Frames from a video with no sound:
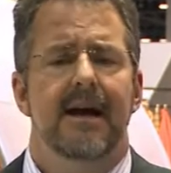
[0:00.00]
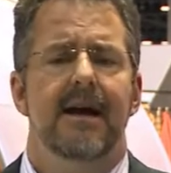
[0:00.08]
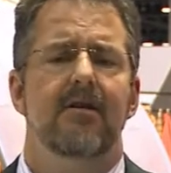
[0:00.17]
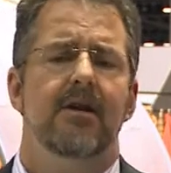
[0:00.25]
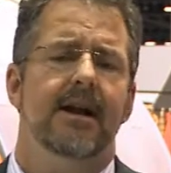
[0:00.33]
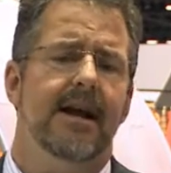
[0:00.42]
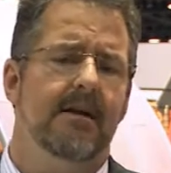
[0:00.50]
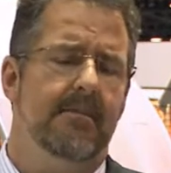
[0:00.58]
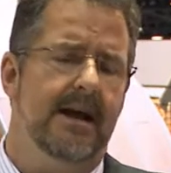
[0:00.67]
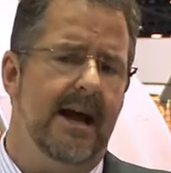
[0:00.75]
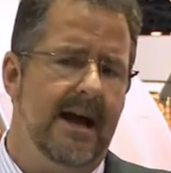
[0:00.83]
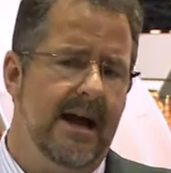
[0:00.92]
Here at N
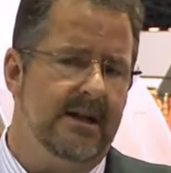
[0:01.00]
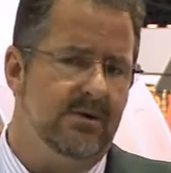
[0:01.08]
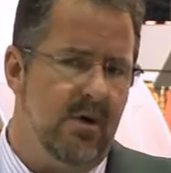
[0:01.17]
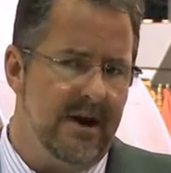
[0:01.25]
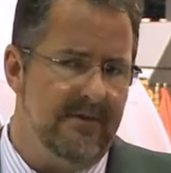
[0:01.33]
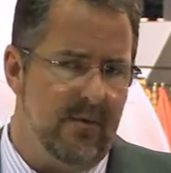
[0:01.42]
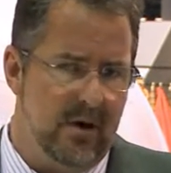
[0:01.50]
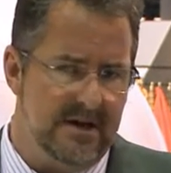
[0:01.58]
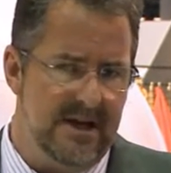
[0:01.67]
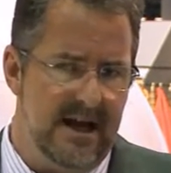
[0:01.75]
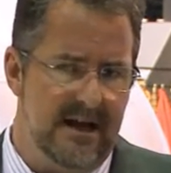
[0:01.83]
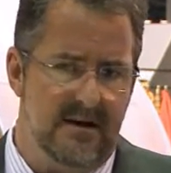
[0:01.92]
B A A twenty
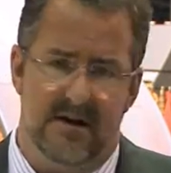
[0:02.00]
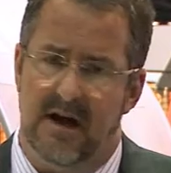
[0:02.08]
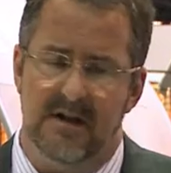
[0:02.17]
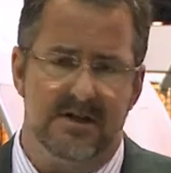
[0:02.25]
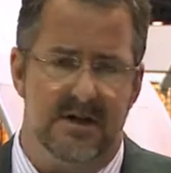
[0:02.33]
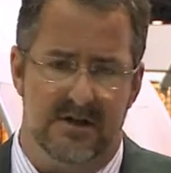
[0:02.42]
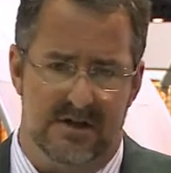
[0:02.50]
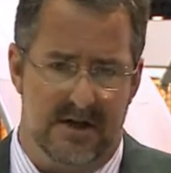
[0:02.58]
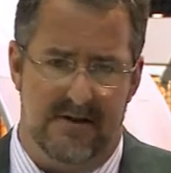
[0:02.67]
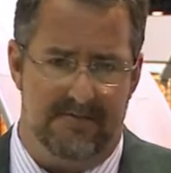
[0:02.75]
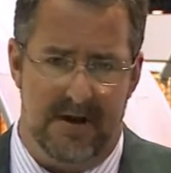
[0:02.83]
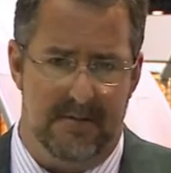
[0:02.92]
fourteen, dozens
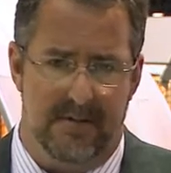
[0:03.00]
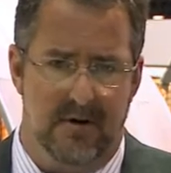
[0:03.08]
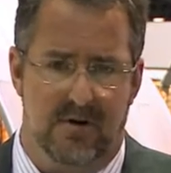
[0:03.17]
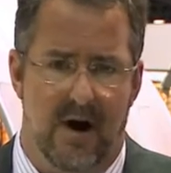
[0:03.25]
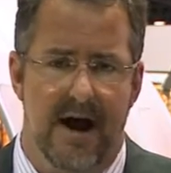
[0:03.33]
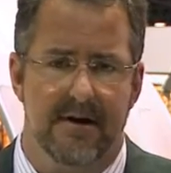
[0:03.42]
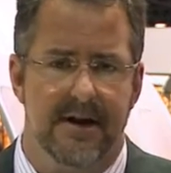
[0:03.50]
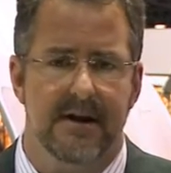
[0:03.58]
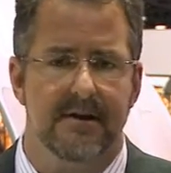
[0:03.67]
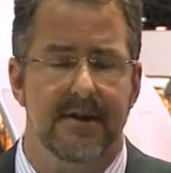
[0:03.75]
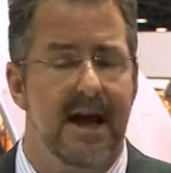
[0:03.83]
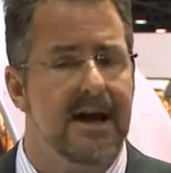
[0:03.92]
of people crowded
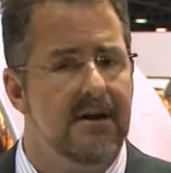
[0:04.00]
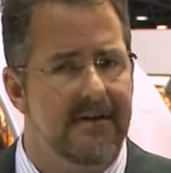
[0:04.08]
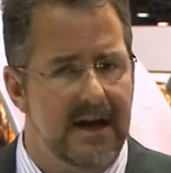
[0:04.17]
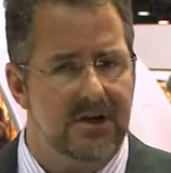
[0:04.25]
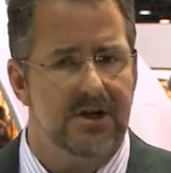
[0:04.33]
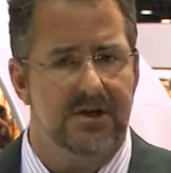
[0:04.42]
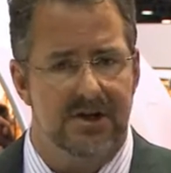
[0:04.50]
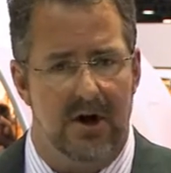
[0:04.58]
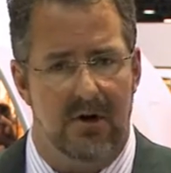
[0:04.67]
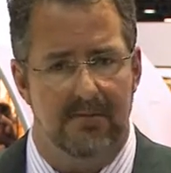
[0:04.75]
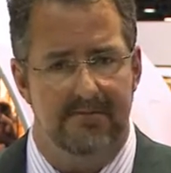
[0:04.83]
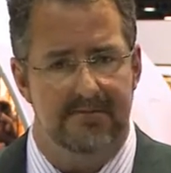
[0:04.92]
into the Innovation
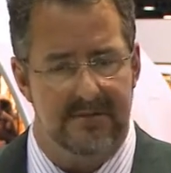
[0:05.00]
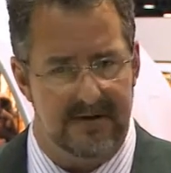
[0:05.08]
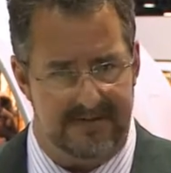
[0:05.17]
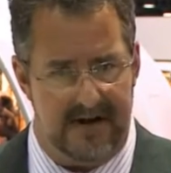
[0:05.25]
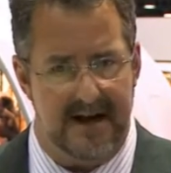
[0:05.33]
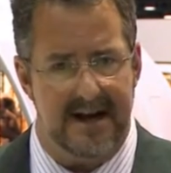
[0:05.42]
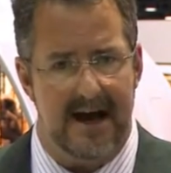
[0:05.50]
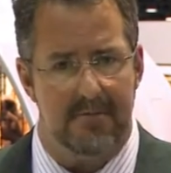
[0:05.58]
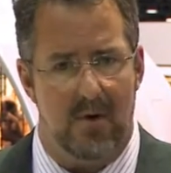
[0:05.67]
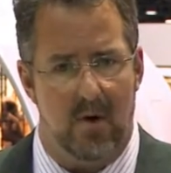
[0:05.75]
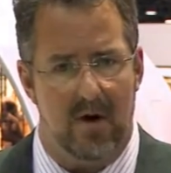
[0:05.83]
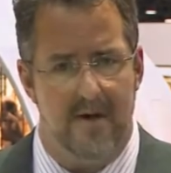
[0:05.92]
Zone to find
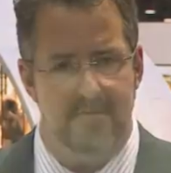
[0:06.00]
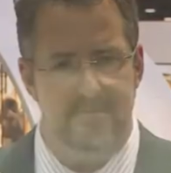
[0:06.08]
out more.